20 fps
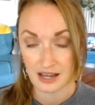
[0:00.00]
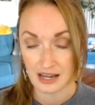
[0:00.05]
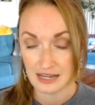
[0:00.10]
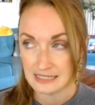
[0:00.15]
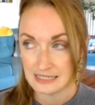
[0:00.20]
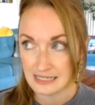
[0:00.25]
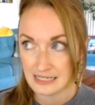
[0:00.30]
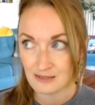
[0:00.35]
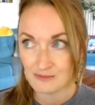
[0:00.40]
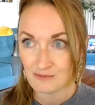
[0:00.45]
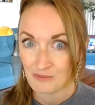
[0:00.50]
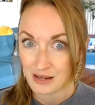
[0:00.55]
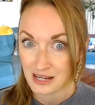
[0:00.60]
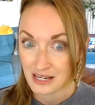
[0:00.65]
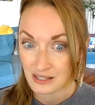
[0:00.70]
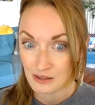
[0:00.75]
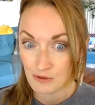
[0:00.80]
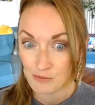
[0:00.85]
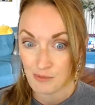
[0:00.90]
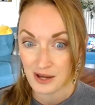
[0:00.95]
I didn't
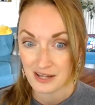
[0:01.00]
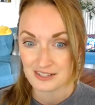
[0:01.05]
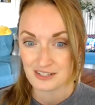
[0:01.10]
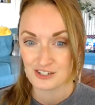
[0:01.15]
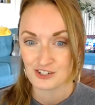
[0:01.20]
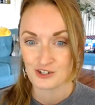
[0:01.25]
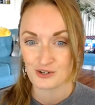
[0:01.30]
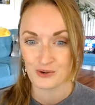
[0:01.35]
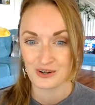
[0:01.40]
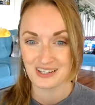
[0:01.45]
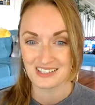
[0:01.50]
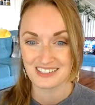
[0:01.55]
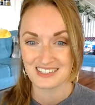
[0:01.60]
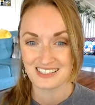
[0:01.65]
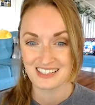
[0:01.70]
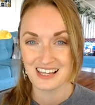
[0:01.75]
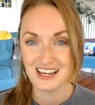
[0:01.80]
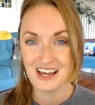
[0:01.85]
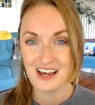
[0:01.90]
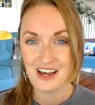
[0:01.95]
make the best
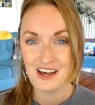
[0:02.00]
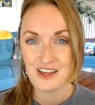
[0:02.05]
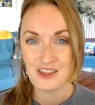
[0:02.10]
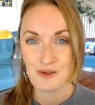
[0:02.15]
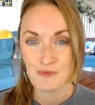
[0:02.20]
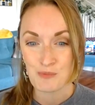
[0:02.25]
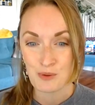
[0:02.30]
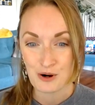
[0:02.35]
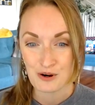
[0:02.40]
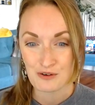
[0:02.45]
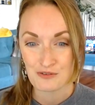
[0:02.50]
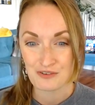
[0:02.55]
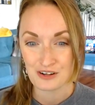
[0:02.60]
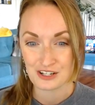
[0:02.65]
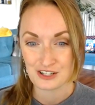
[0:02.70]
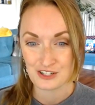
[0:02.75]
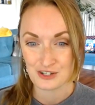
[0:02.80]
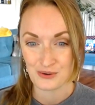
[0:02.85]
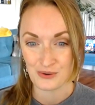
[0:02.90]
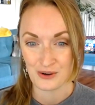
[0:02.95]
choice, the perfect
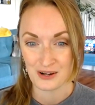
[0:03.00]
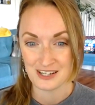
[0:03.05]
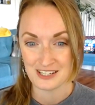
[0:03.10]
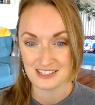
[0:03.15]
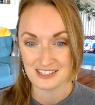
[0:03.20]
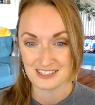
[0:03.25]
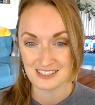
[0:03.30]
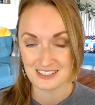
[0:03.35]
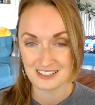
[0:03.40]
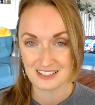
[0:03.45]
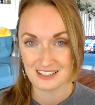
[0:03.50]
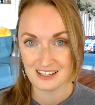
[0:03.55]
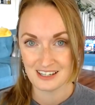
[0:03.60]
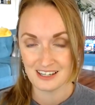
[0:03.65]
choice.